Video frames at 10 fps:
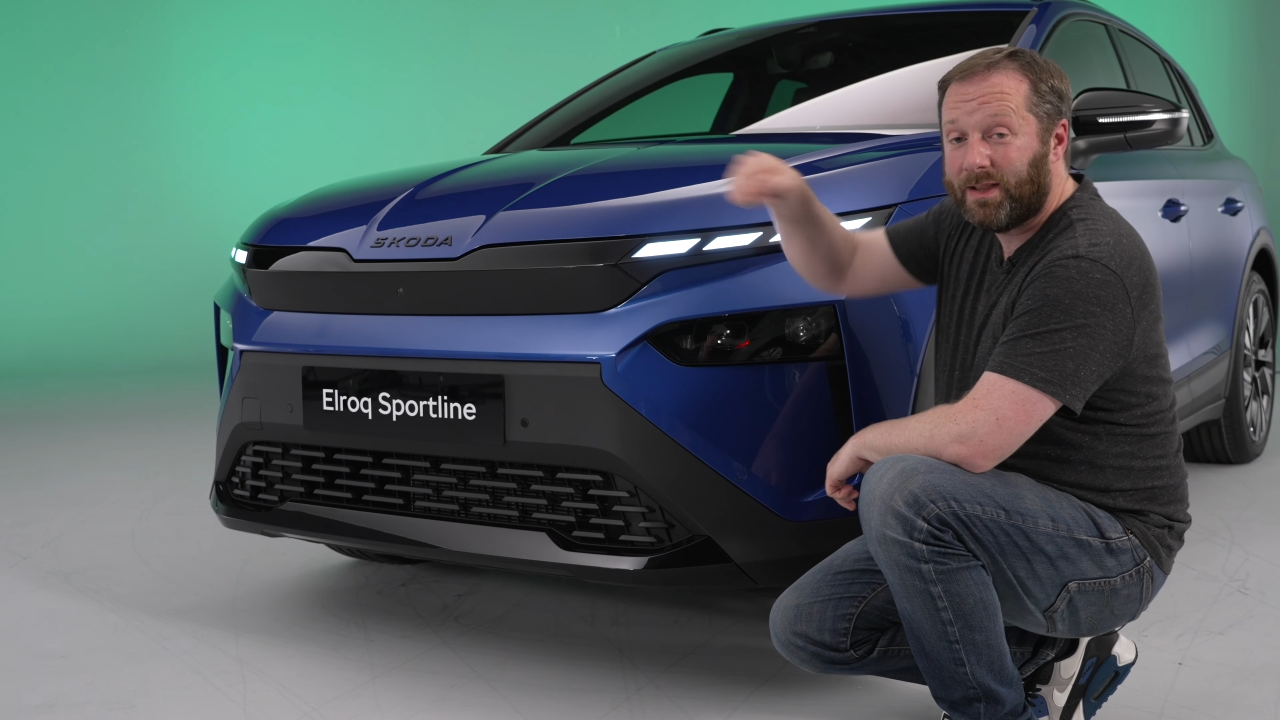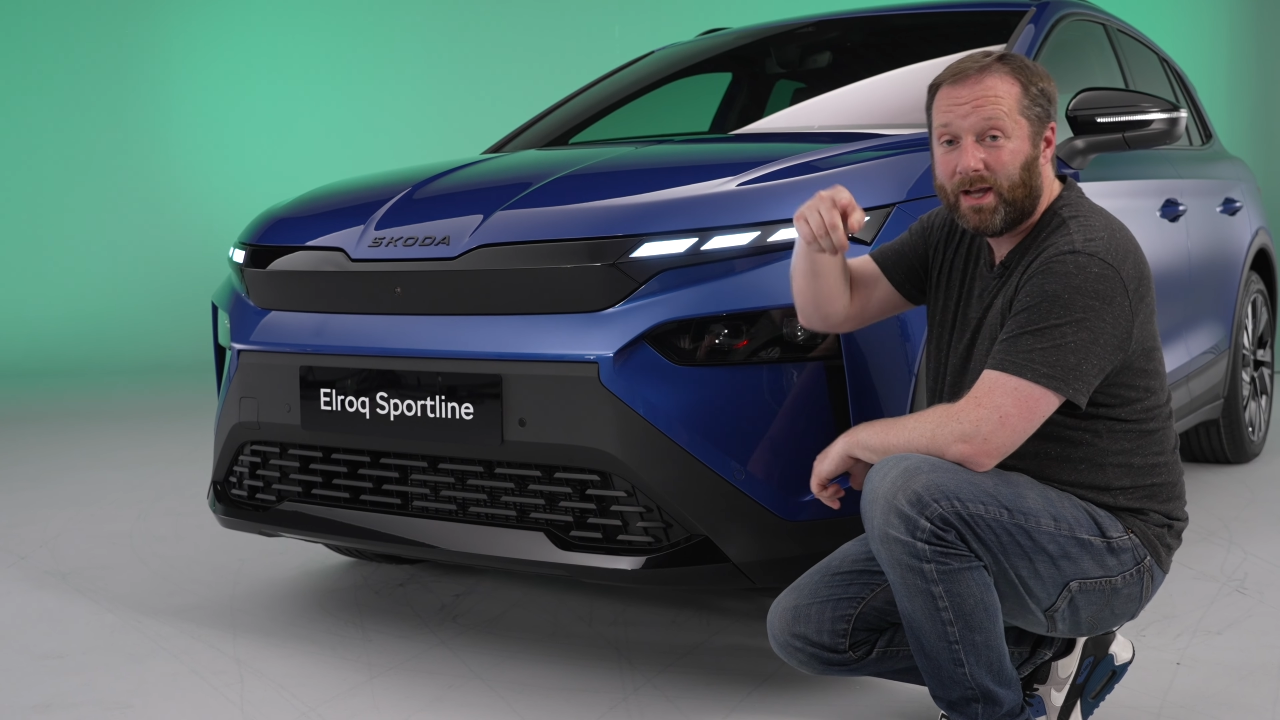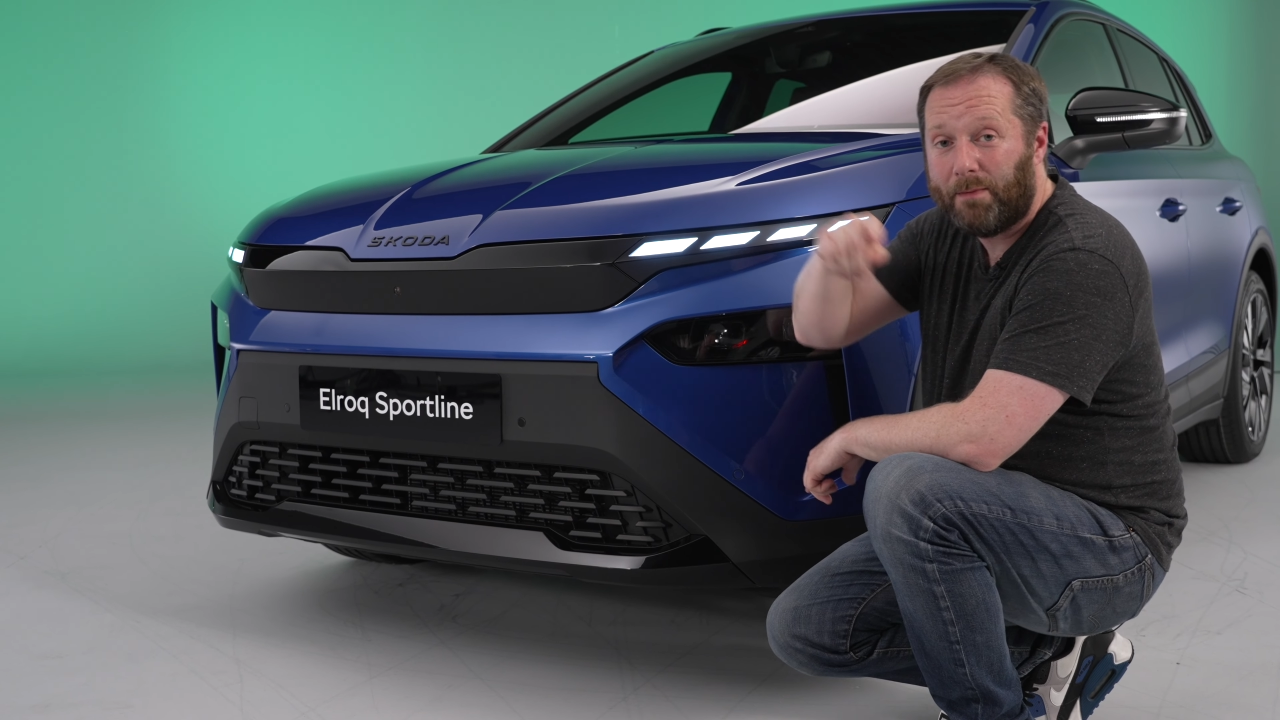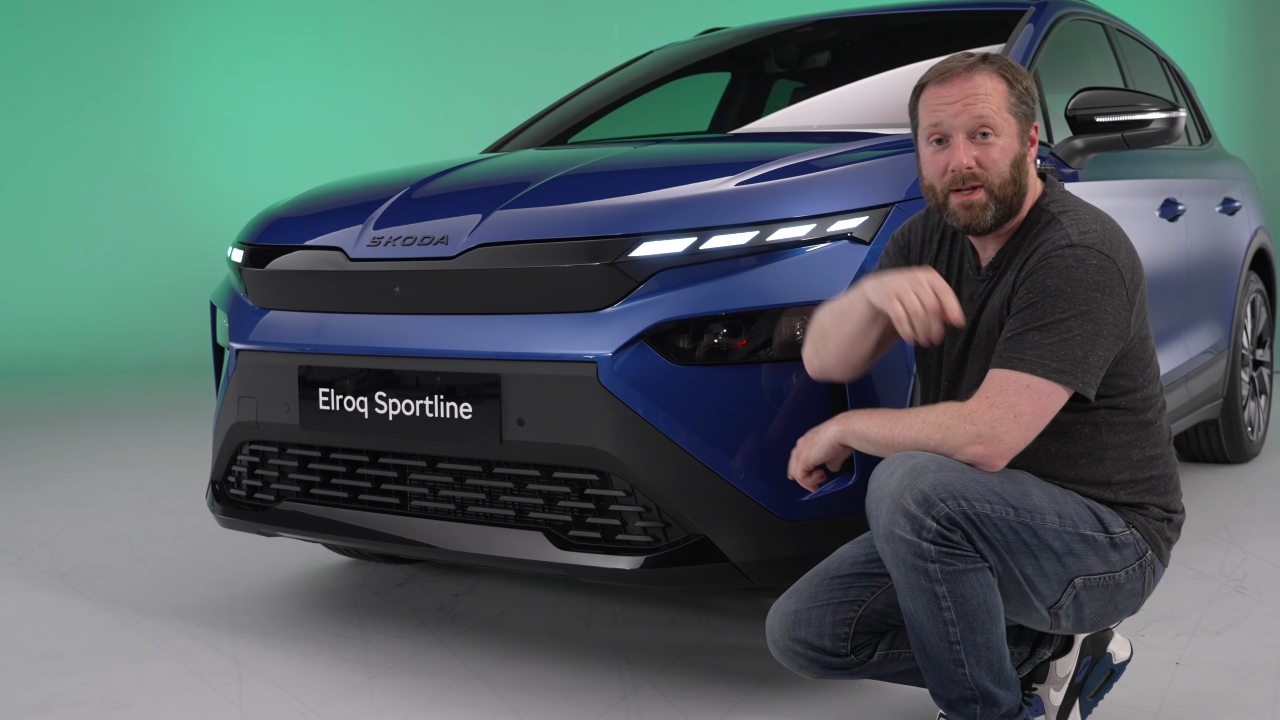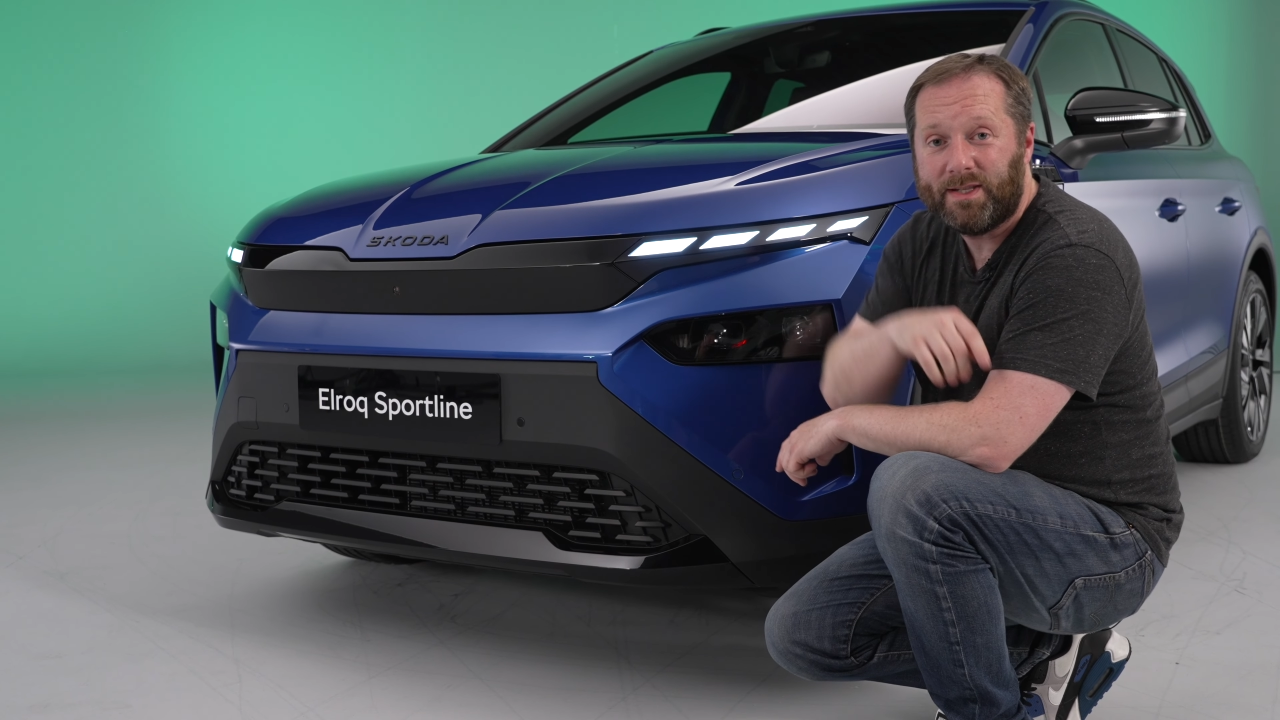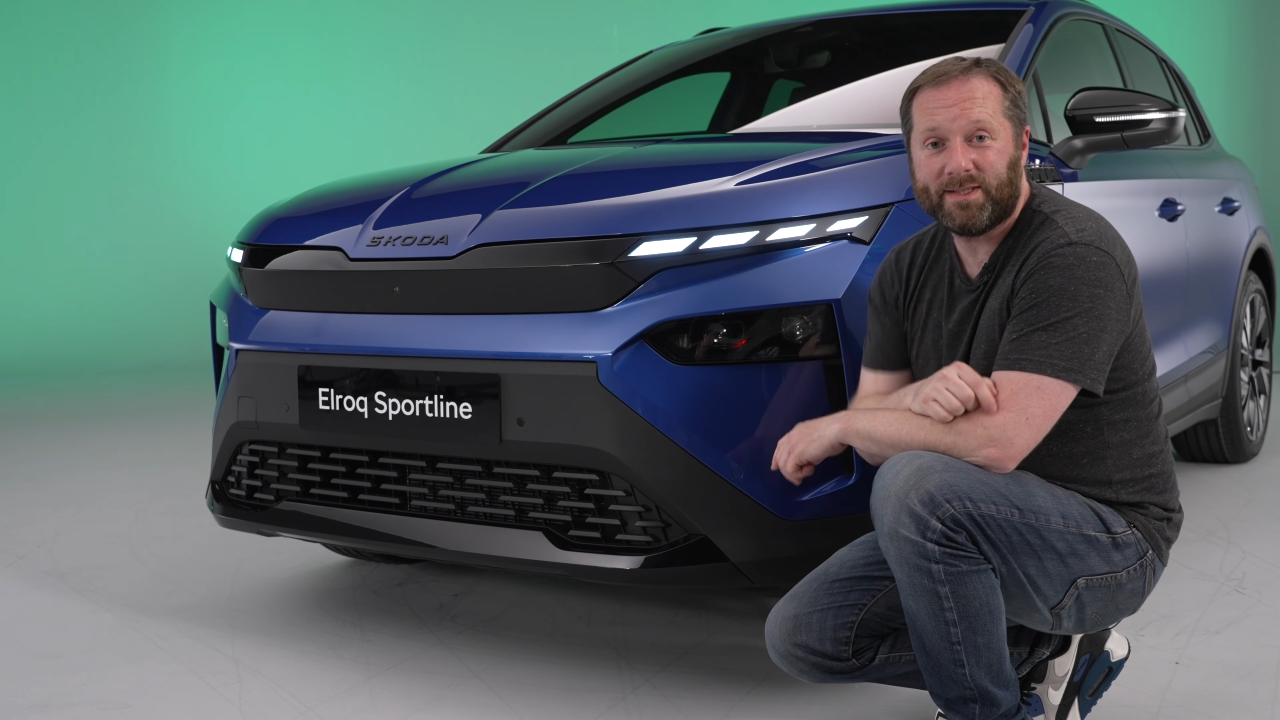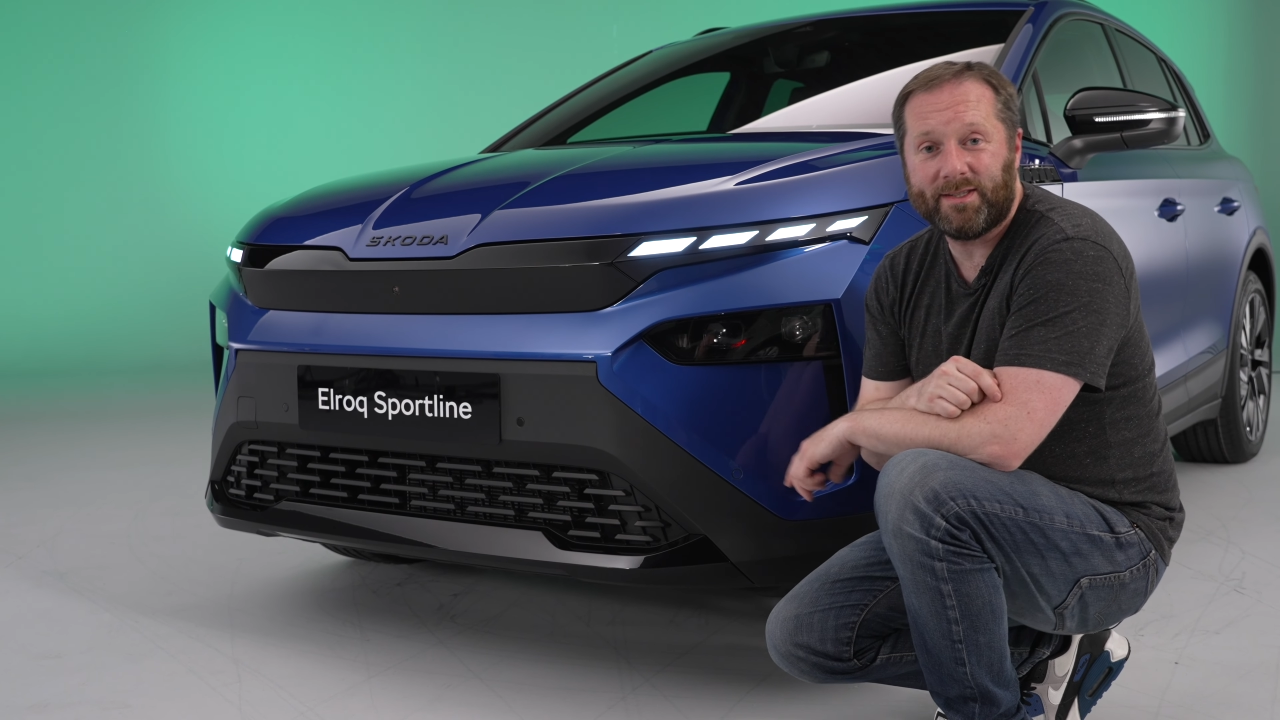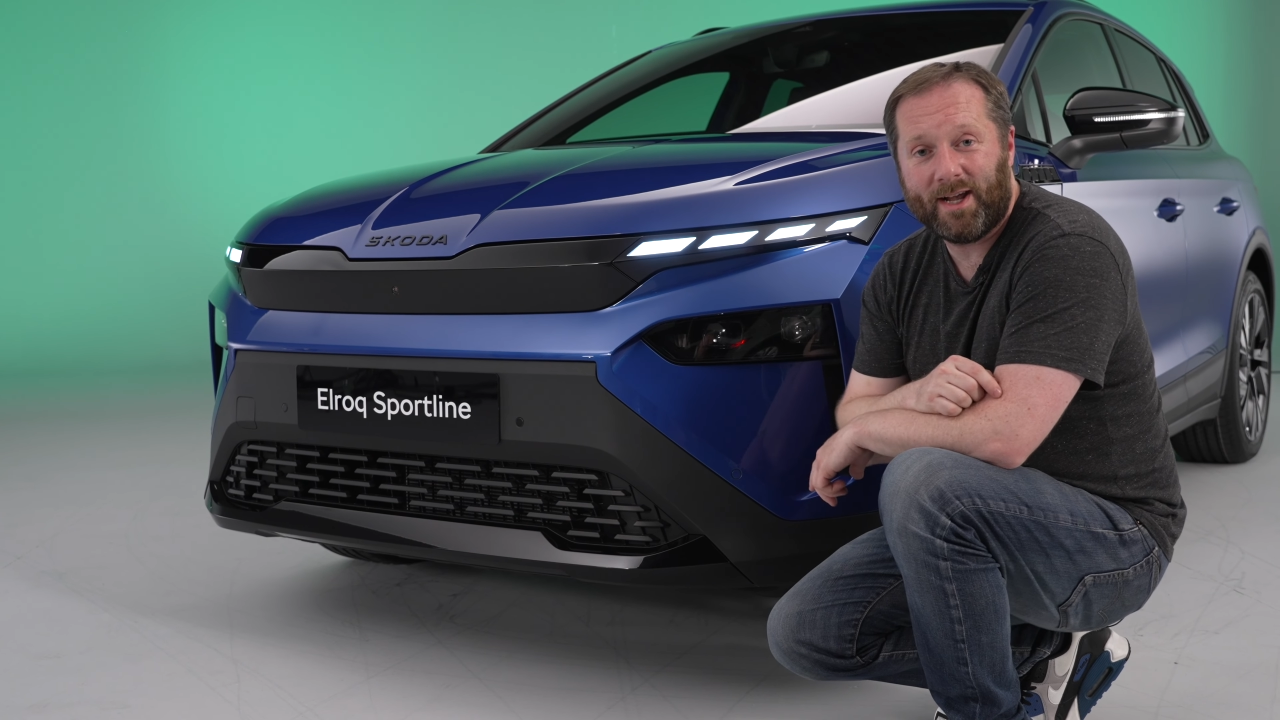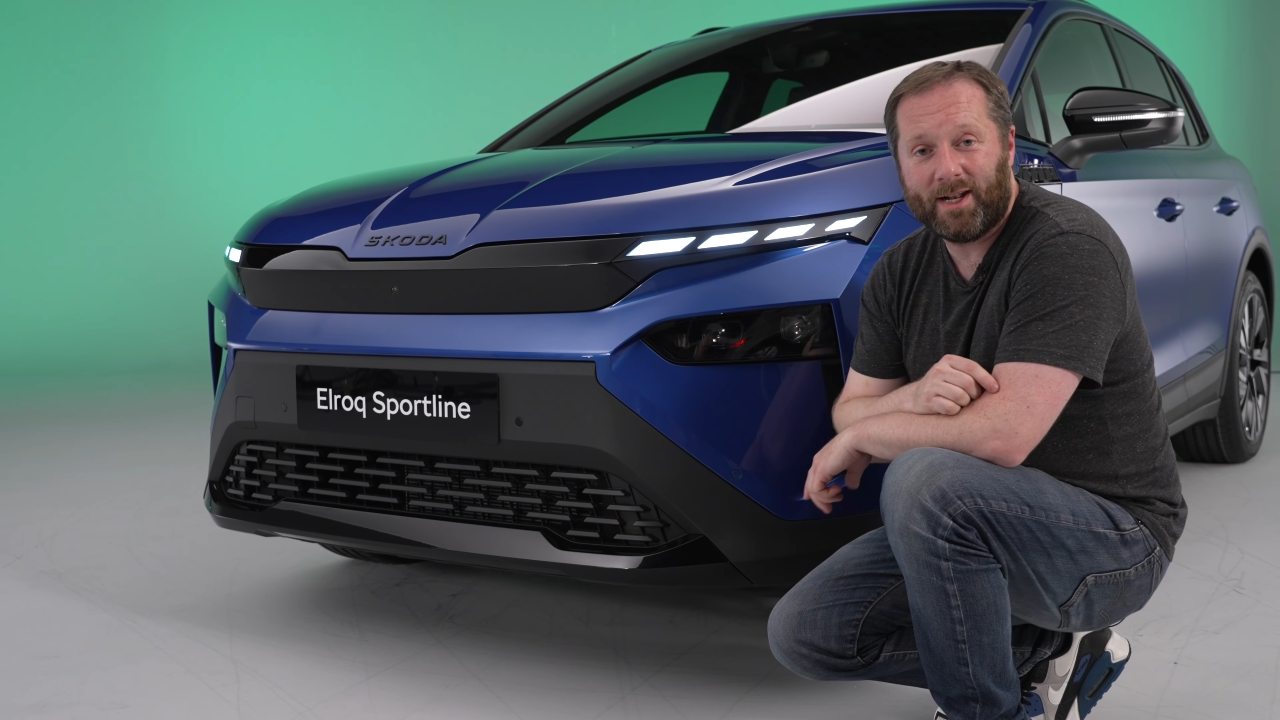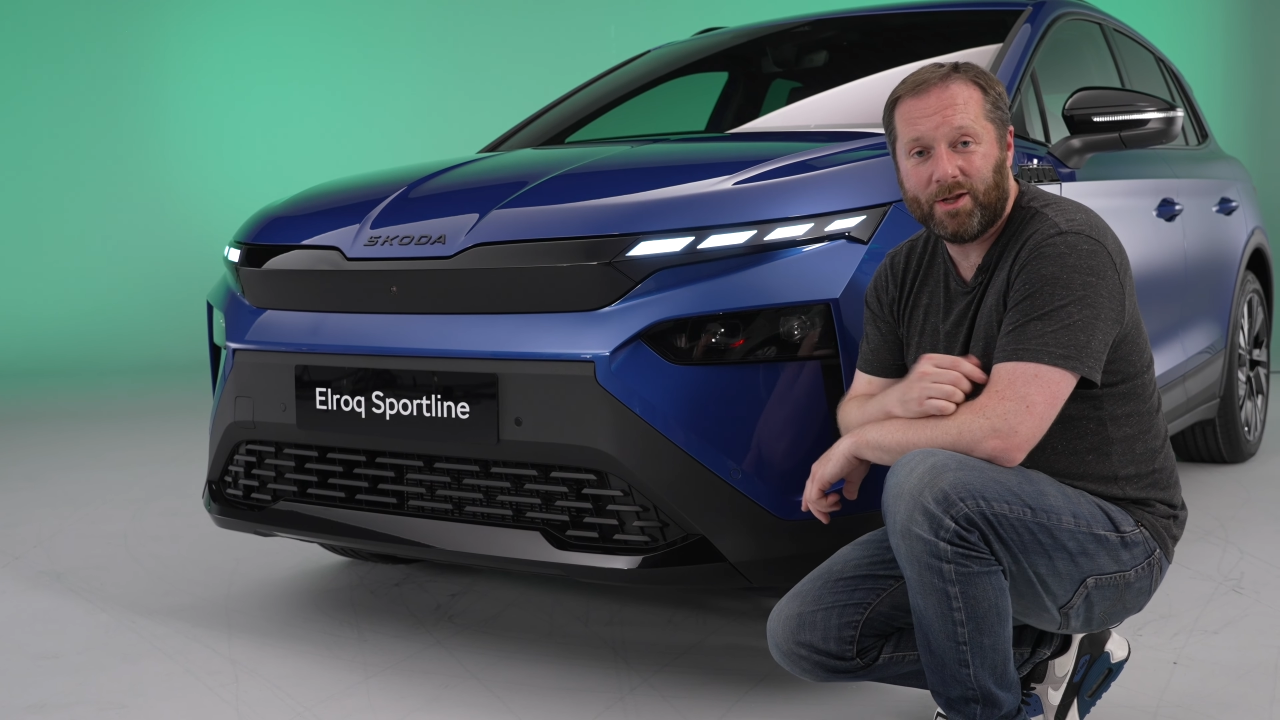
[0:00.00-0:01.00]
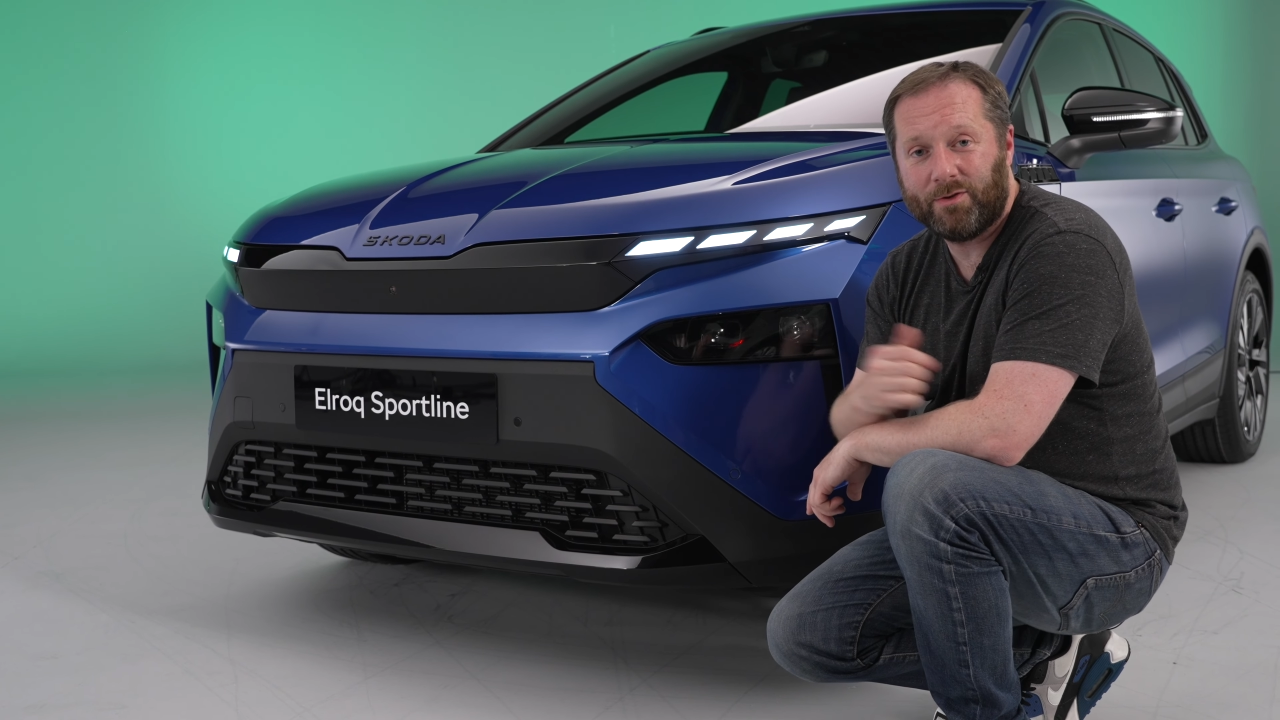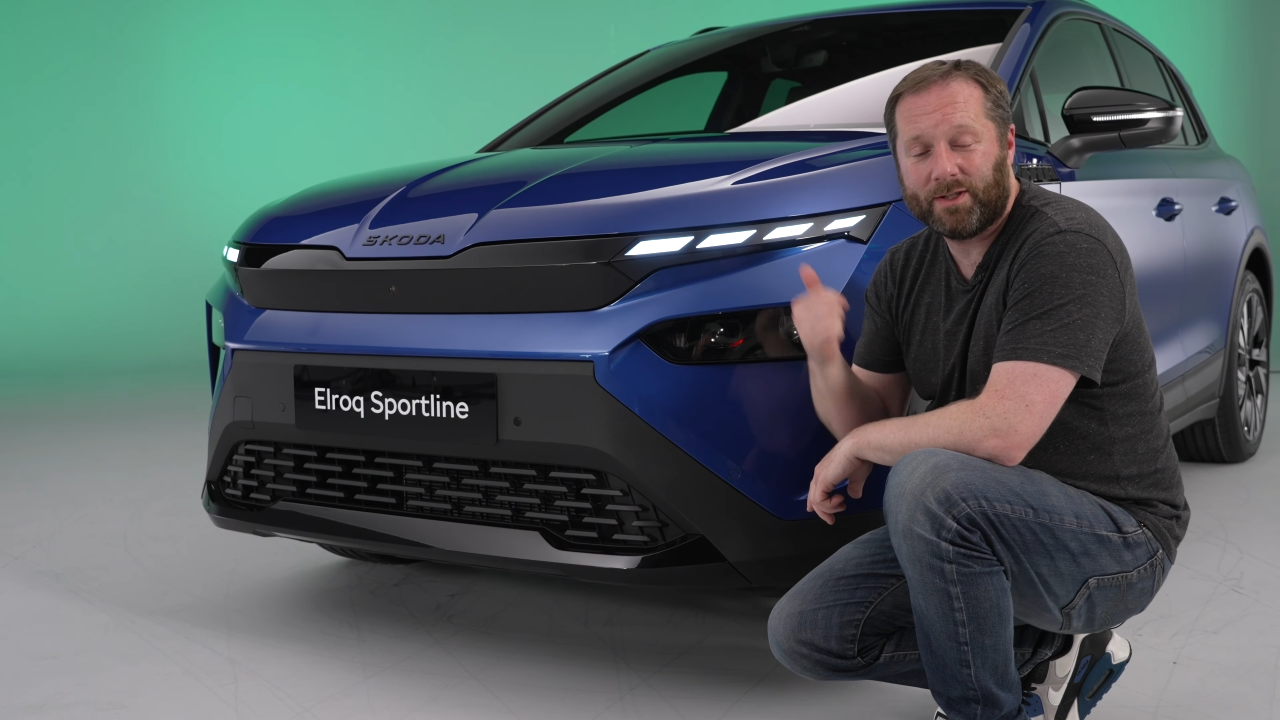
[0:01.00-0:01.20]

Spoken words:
that means to tell you